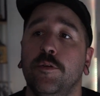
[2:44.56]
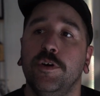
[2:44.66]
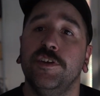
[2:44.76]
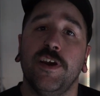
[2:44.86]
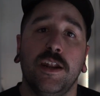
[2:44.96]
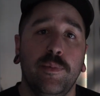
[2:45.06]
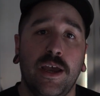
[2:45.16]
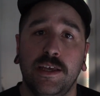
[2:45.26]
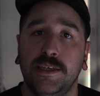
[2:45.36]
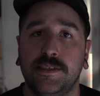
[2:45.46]
We chat
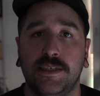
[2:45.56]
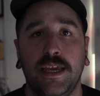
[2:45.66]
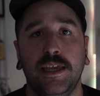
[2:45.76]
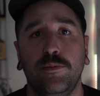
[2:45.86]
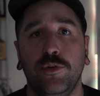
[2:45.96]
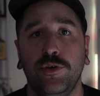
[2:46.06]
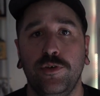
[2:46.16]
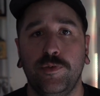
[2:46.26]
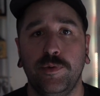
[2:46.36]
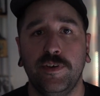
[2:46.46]
about his team
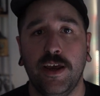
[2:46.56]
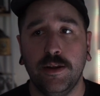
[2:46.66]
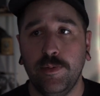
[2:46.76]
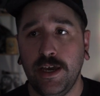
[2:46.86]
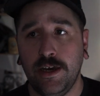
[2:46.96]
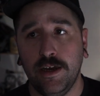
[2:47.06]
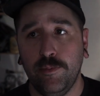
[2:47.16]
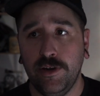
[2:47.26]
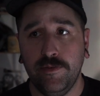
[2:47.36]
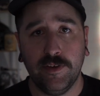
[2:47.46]
moves, we chat about a
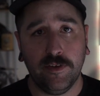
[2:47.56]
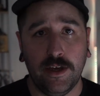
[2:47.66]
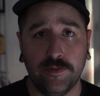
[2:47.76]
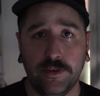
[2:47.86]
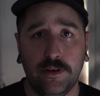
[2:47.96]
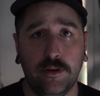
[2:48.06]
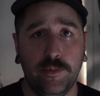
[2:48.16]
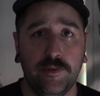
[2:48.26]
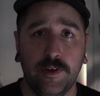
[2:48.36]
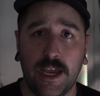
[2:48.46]
bit of his lifestyle, a
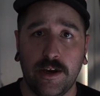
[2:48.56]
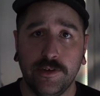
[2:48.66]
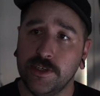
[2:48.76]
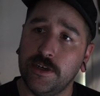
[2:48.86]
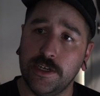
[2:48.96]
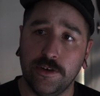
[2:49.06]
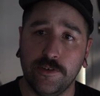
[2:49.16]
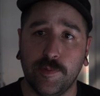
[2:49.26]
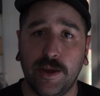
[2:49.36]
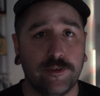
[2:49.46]
bit of how he kind of
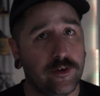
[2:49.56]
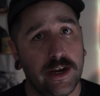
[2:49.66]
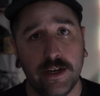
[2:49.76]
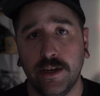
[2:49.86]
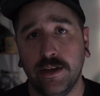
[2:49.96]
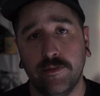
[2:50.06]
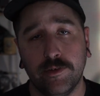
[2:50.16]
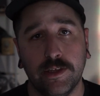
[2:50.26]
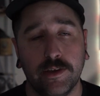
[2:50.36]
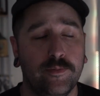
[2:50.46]
goes about training and
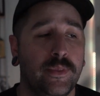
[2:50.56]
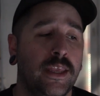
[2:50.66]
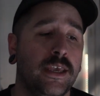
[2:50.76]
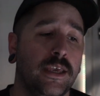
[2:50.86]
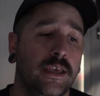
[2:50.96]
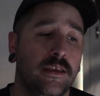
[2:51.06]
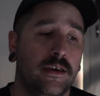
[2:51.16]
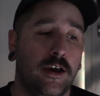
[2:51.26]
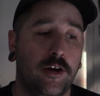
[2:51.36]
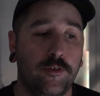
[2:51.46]
everything.
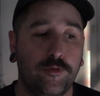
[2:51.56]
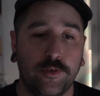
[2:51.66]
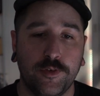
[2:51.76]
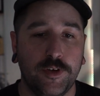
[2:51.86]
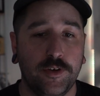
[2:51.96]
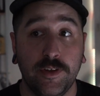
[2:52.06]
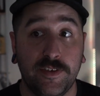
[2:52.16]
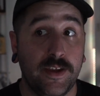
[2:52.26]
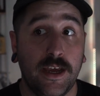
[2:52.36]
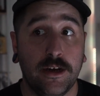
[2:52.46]
Unfortunately, on
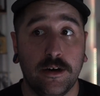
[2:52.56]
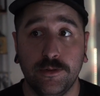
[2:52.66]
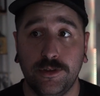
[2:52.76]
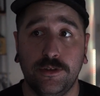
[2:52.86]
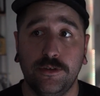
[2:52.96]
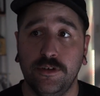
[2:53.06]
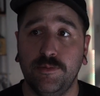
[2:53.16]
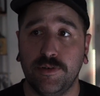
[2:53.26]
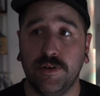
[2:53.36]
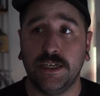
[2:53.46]
this day, I was
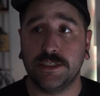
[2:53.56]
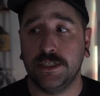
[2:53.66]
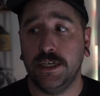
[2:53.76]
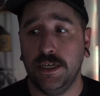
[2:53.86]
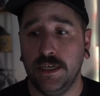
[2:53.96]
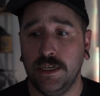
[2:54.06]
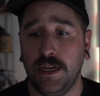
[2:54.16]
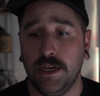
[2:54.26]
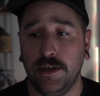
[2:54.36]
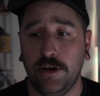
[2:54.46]
super rushed and
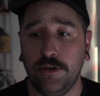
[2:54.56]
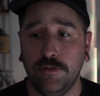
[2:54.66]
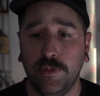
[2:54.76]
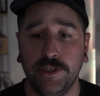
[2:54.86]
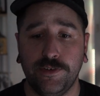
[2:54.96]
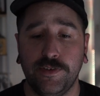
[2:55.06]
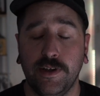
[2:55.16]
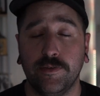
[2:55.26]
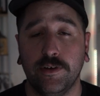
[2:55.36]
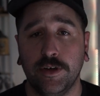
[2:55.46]
had a whole bunch of
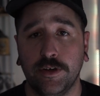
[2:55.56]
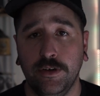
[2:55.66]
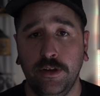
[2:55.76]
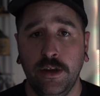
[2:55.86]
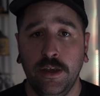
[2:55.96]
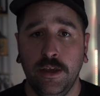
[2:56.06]
stuff going on.